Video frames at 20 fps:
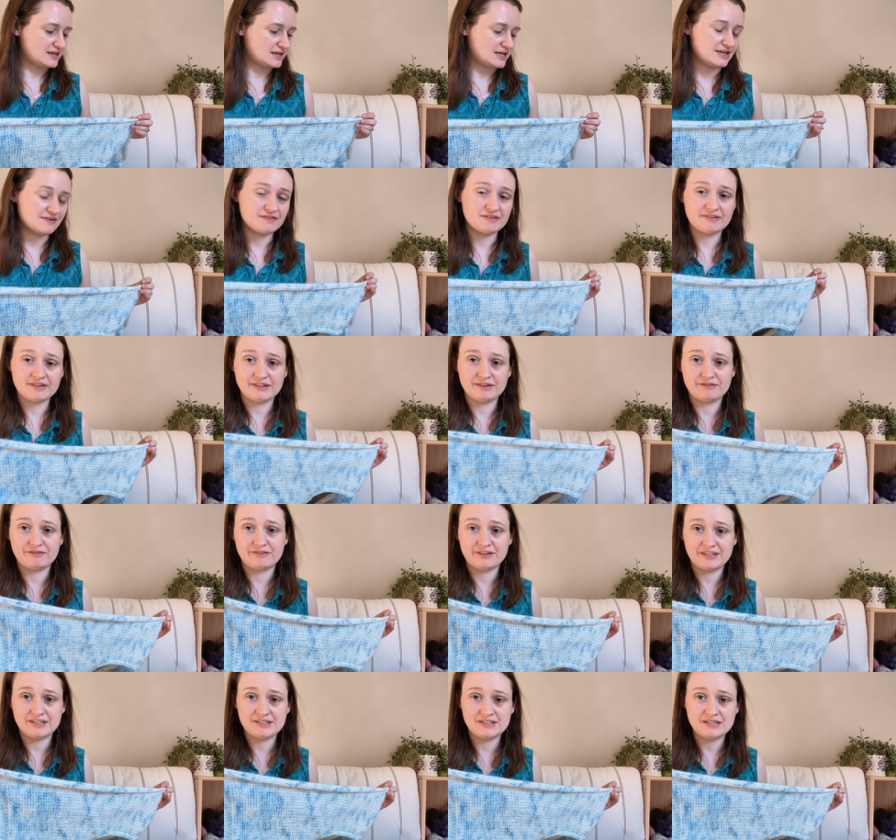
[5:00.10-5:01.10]
even if I don't
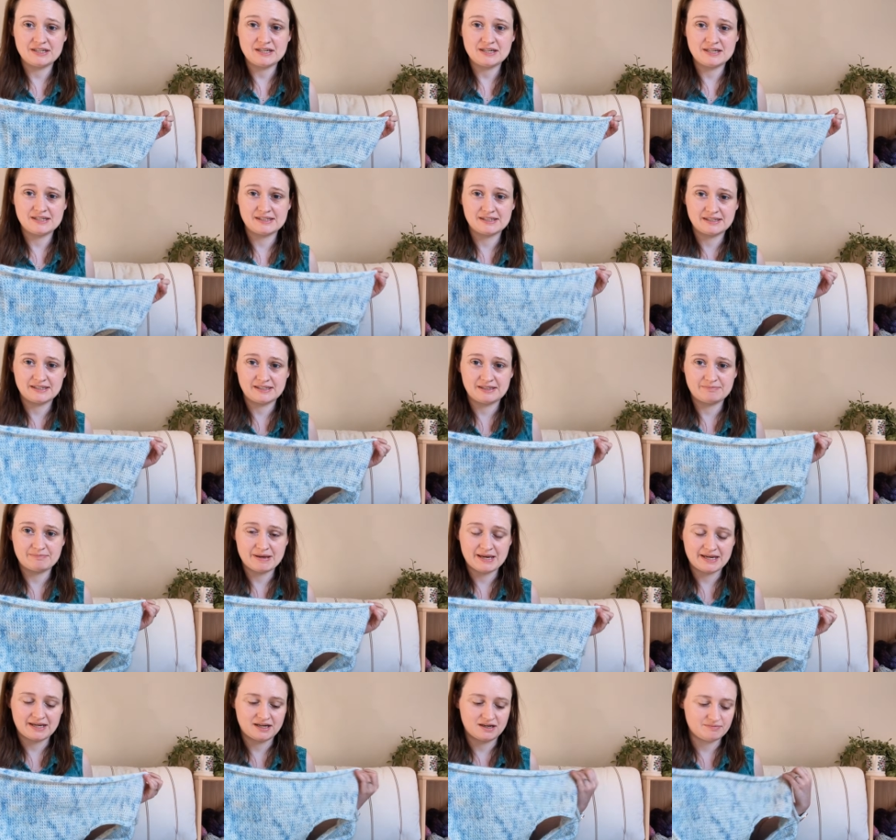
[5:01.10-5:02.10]
finish it, is at least
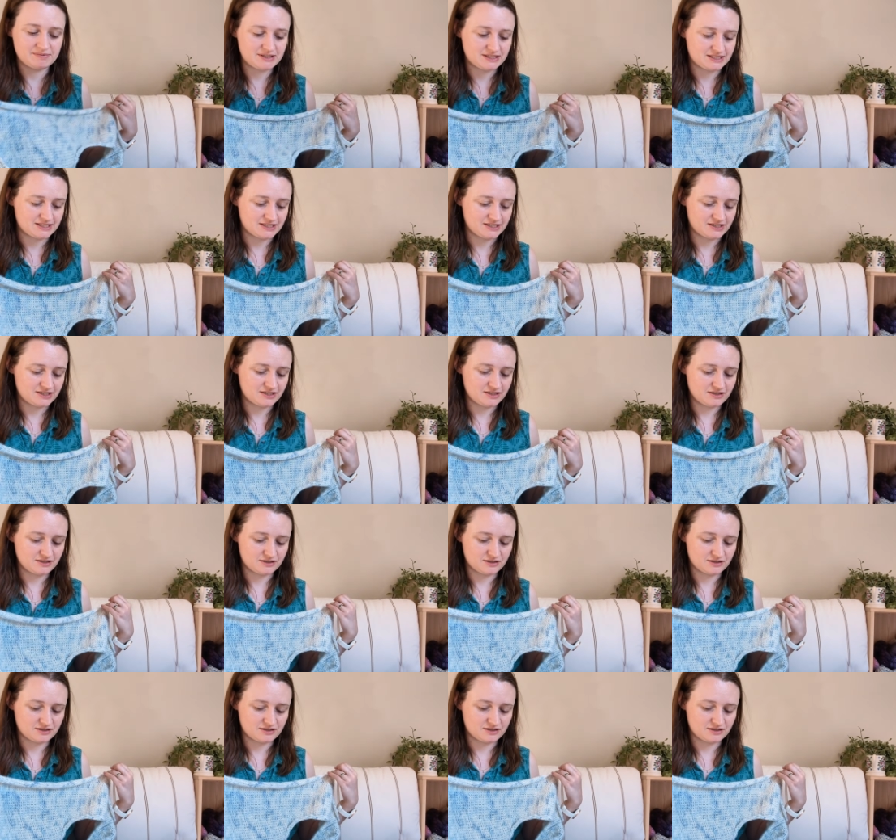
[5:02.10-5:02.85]
pick up the stitches